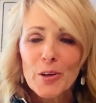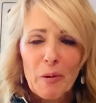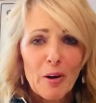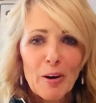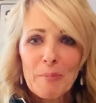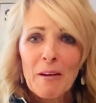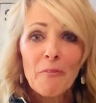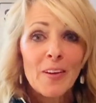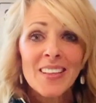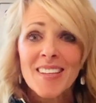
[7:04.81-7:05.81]
It would hurt my
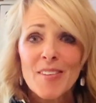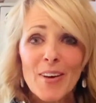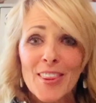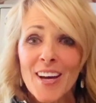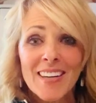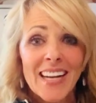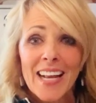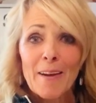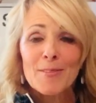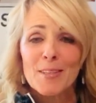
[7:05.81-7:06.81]
feelings if I thought I
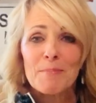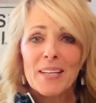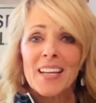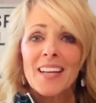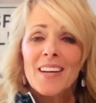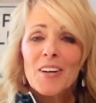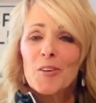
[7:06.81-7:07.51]
gave somebody